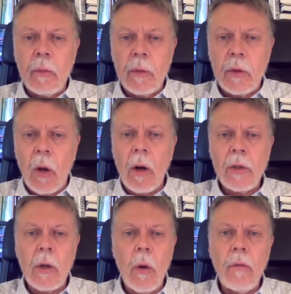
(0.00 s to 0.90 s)

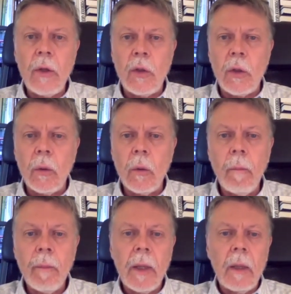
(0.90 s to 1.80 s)
SARS-CoV-2
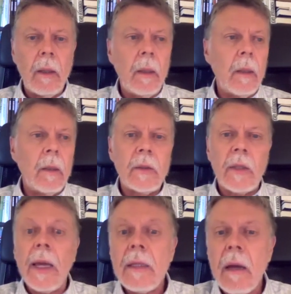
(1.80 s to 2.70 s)
is
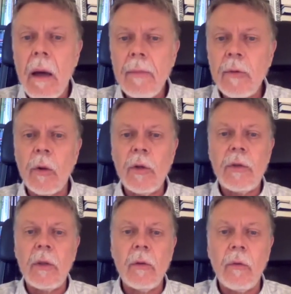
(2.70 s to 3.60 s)
10 times worse
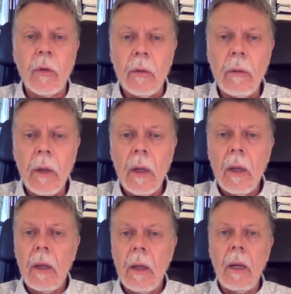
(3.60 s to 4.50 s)
than the flu,
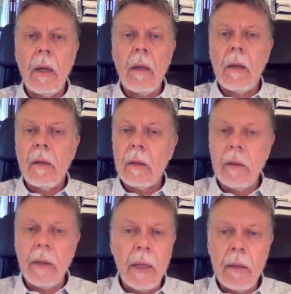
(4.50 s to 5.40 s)

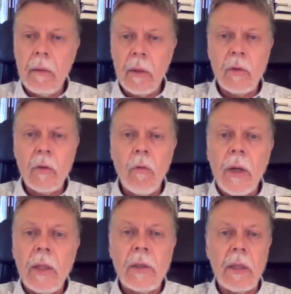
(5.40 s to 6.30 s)
then there's no
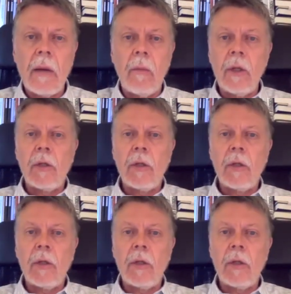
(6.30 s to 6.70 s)
reason that we